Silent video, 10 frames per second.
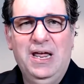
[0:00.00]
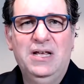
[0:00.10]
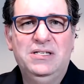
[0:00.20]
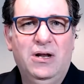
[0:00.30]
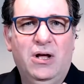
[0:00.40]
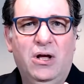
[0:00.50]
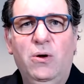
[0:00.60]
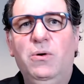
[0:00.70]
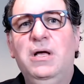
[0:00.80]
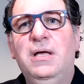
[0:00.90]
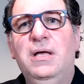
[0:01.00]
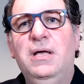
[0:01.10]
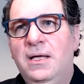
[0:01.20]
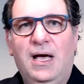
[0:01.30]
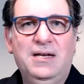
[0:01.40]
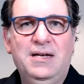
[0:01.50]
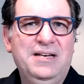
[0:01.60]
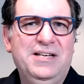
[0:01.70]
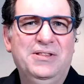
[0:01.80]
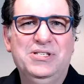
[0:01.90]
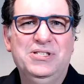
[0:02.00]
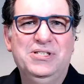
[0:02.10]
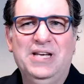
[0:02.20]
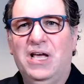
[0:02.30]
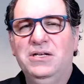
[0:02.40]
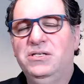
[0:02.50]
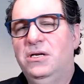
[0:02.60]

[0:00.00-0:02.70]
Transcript: And I said, oh, I, I tell the sales guy,